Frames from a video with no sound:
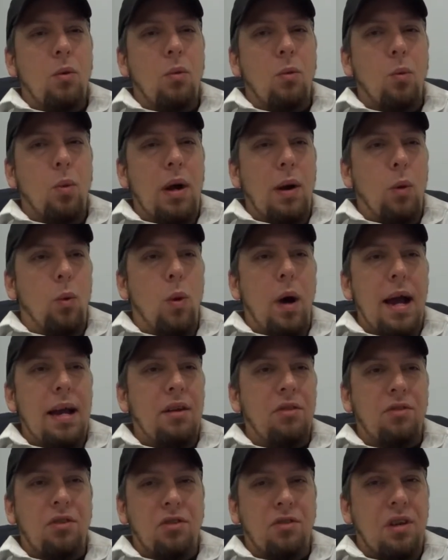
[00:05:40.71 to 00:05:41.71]
Why
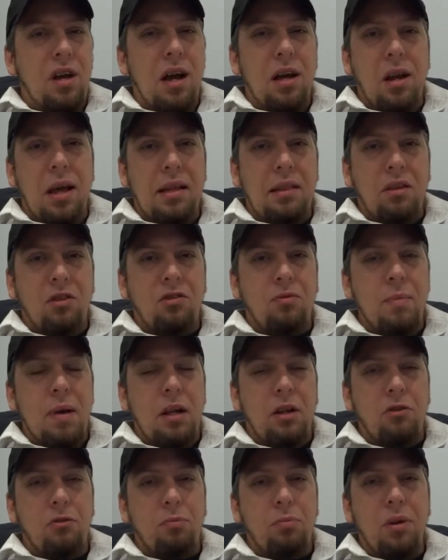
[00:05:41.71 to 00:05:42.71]
does this God like the
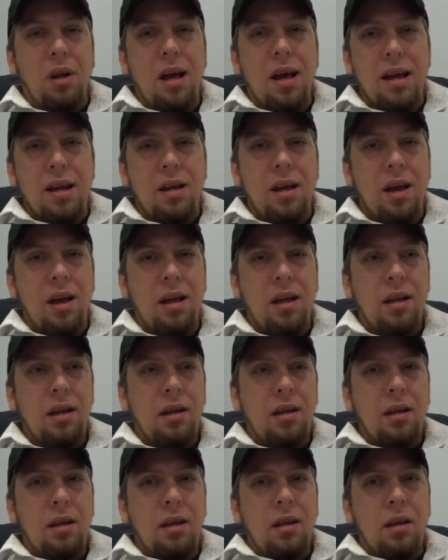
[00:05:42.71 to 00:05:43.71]
smell of blood?
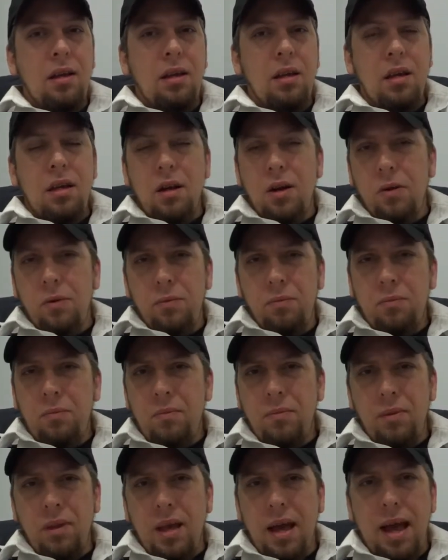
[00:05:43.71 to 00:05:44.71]
I
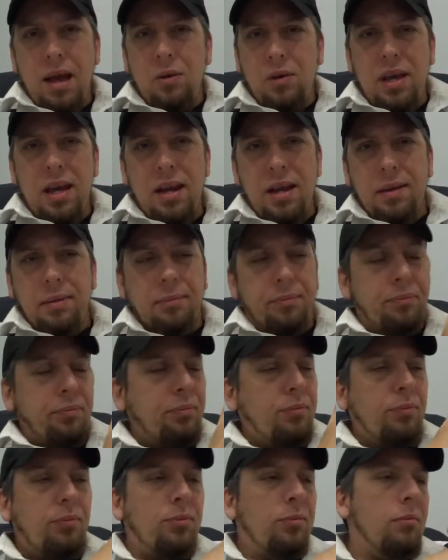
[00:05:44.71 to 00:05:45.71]
don't get
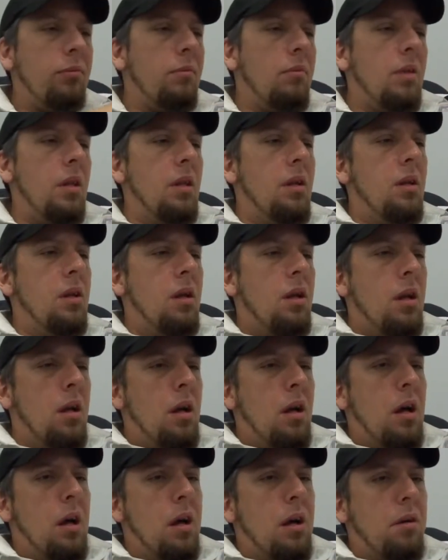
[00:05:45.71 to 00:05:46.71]
it.
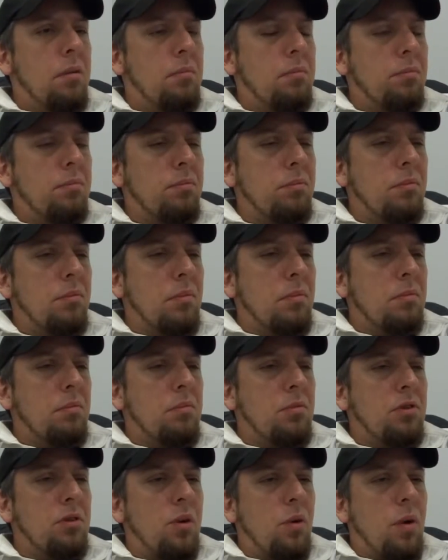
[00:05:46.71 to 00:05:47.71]

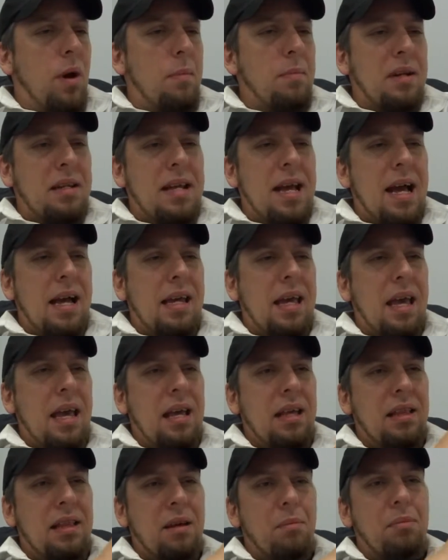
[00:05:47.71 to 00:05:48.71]
So I'm
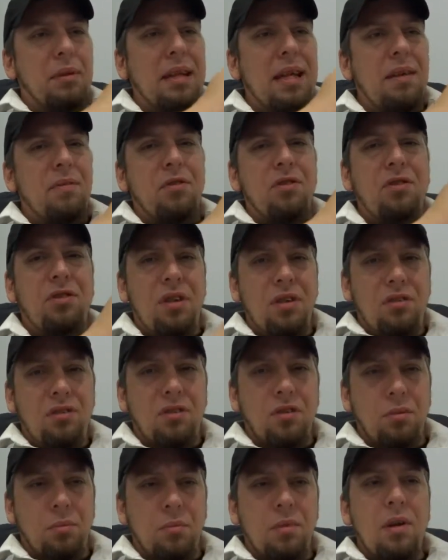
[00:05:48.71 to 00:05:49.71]
attacking the belief
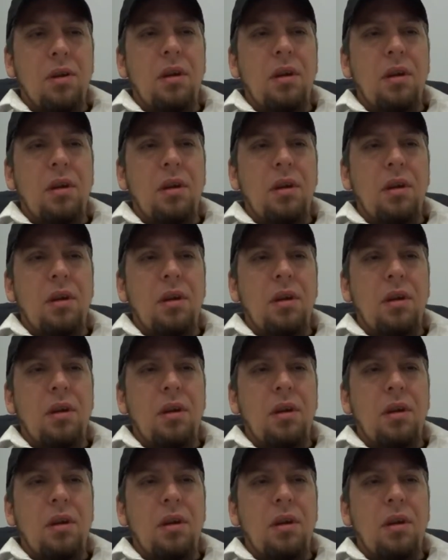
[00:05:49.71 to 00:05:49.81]
system,